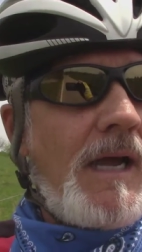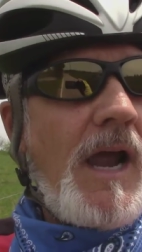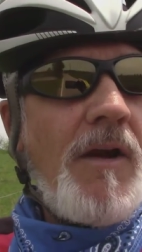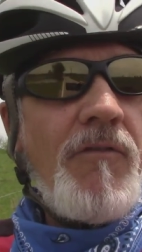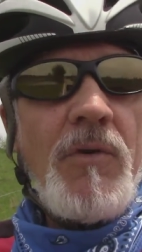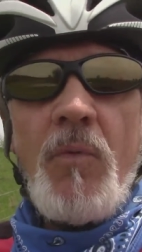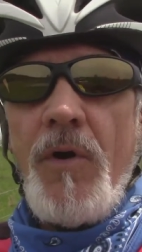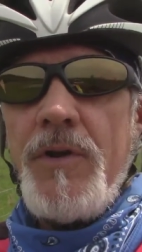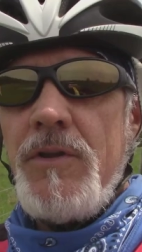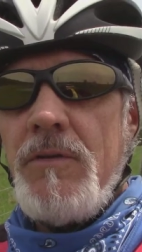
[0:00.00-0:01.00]

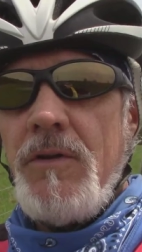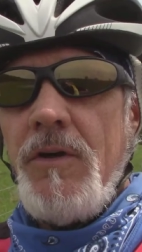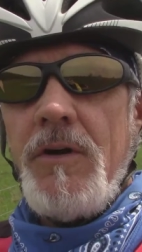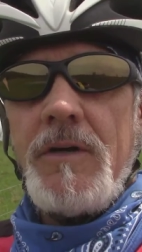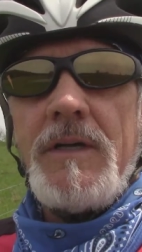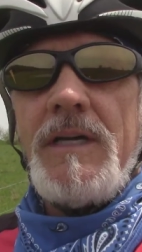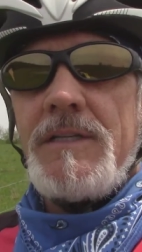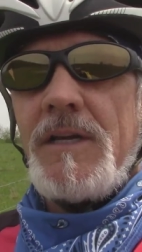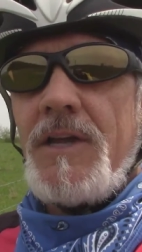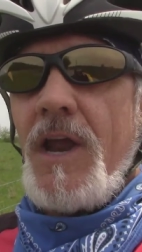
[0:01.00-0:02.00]
Everywhere you look
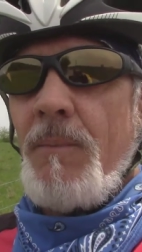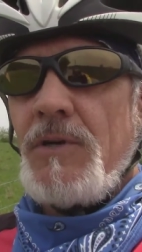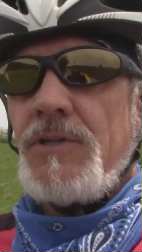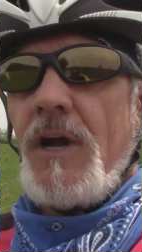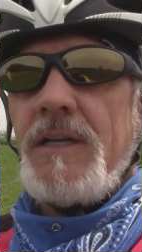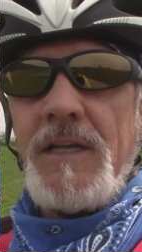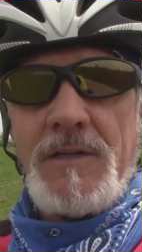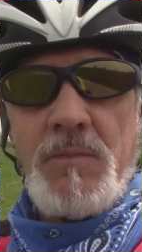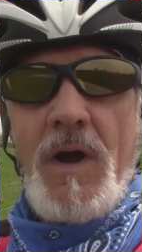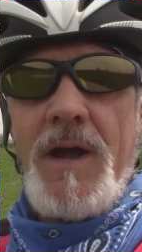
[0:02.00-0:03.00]
is a camera shot.
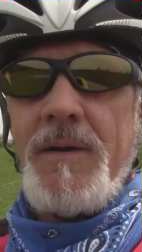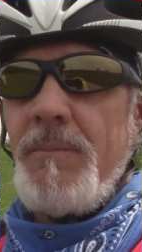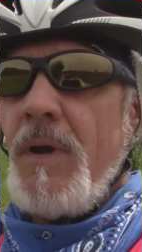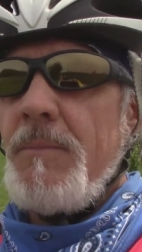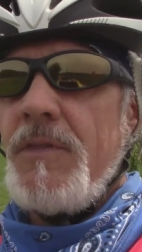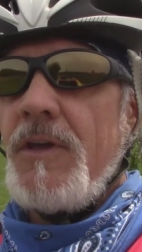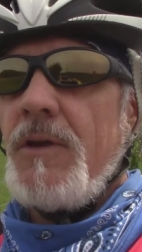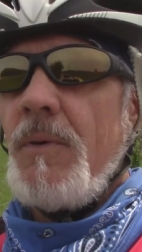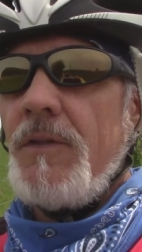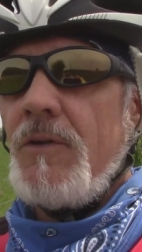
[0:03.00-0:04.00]
That's why it made me
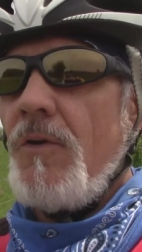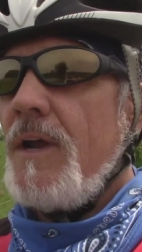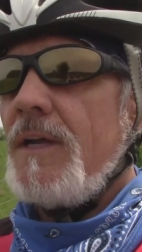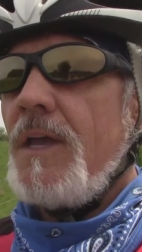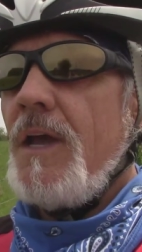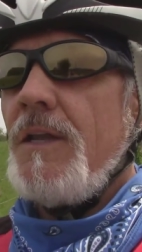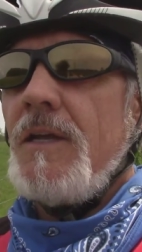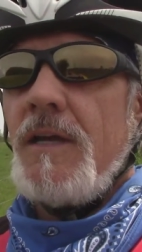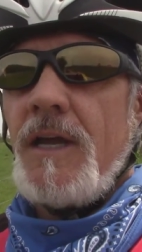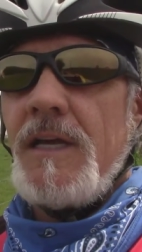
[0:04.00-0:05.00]
think about the Grand
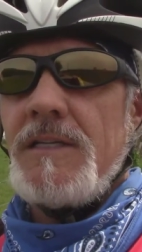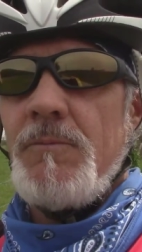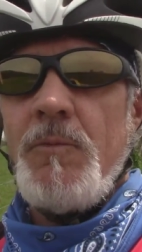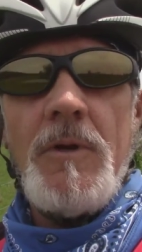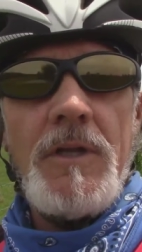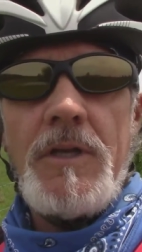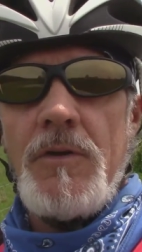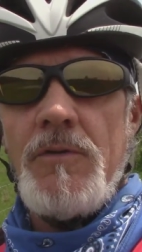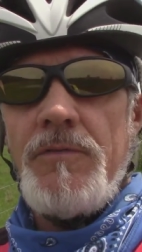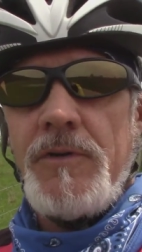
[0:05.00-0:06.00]
Canyon. I got some really
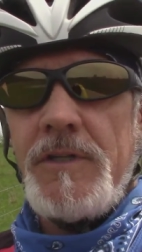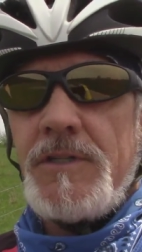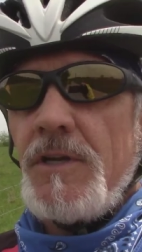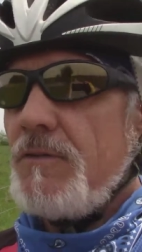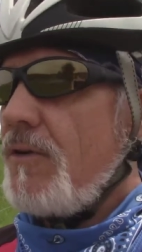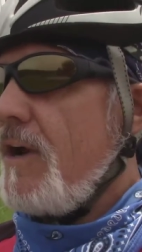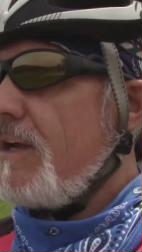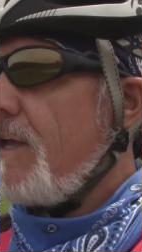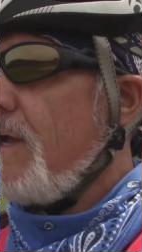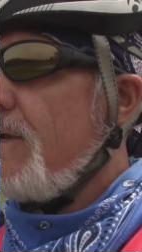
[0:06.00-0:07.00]
cool footage of the
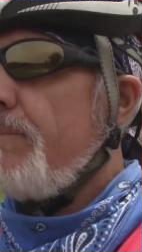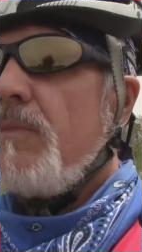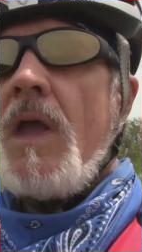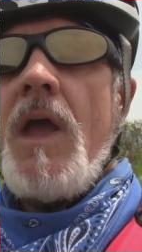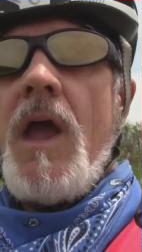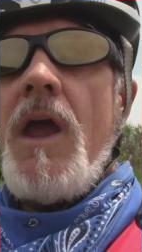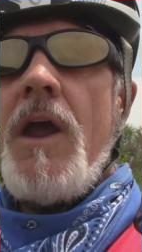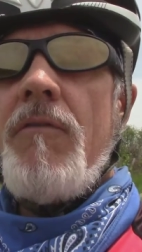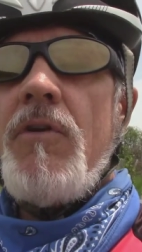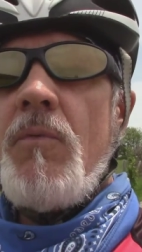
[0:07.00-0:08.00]
Grand Canyon.
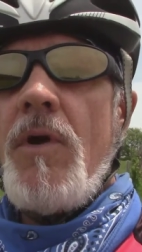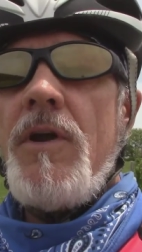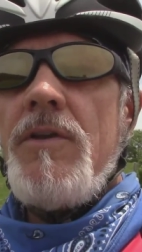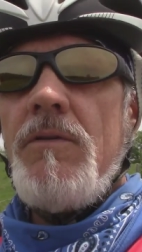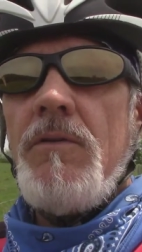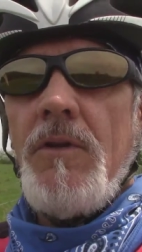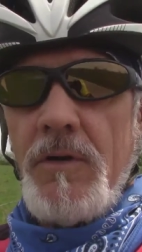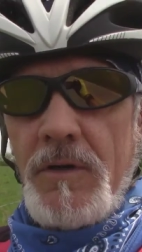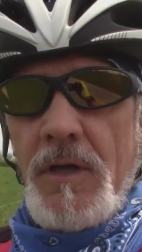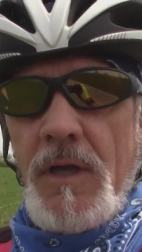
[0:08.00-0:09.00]
Everywhere you
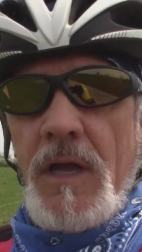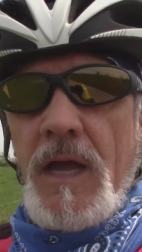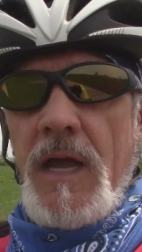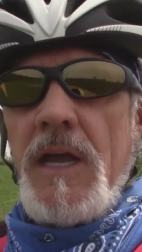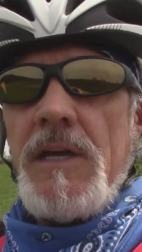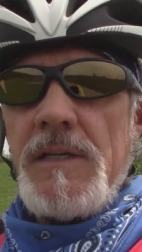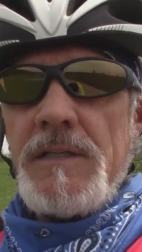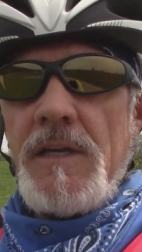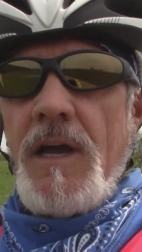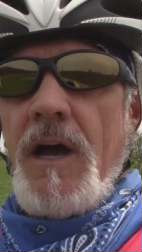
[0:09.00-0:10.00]
look
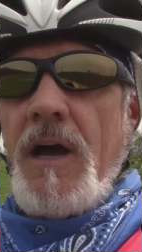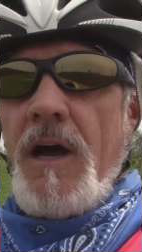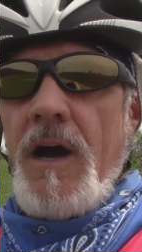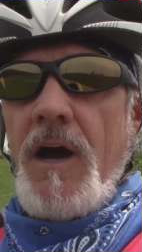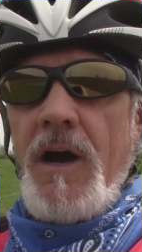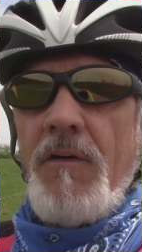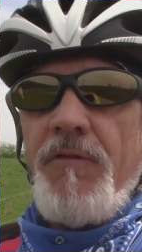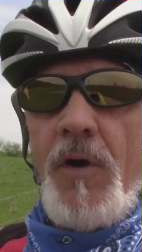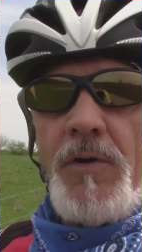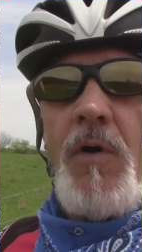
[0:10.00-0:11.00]
is a
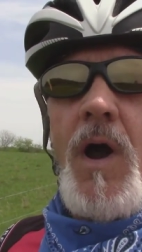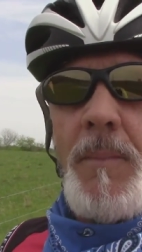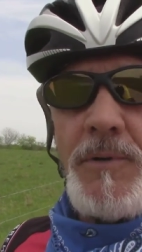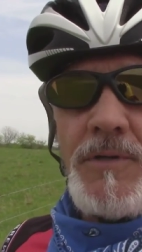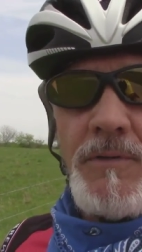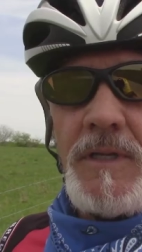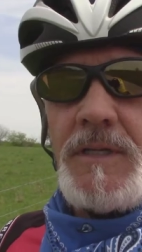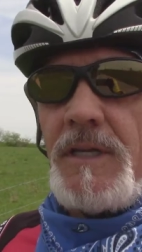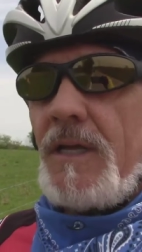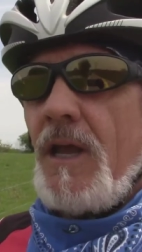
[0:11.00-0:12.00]
photo
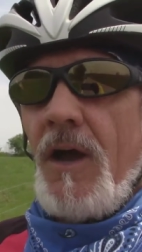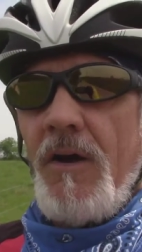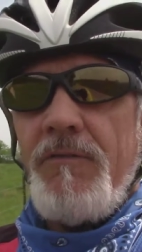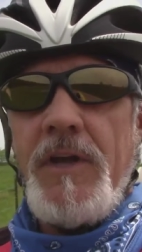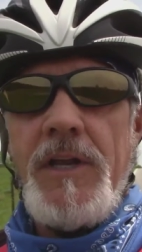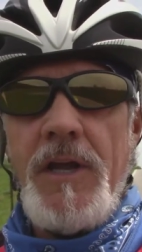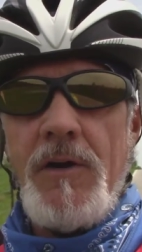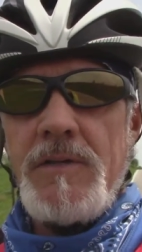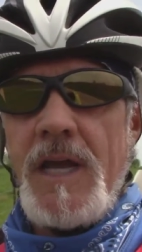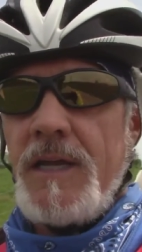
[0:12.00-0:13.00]
opportunity, a
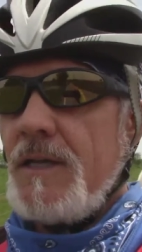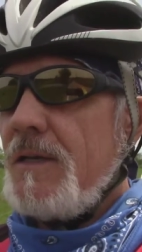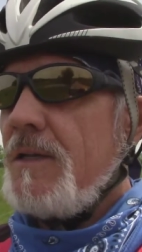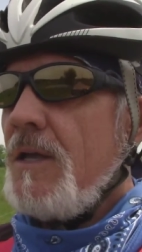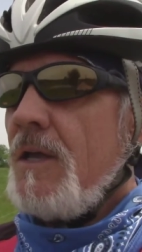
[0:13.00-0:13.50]
video taken,